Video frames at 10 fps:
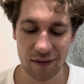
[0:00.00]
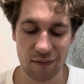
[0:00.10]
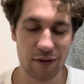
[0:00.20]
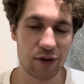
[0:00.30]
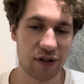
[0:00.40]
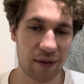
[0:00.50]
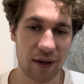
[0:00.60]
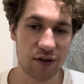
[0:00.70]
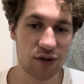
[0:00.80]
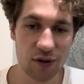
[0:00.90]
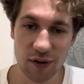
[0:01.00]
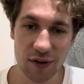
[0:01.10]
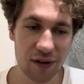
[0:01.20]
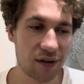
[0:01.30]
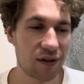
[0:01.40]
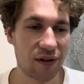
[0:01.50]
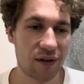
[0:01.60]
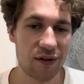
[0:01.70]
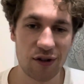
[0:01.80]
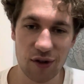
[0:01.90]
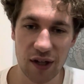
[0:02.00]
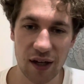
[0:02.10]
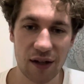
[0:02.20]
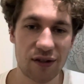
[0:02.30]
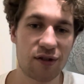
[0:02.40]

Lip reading: New music coming out soon, new gigs,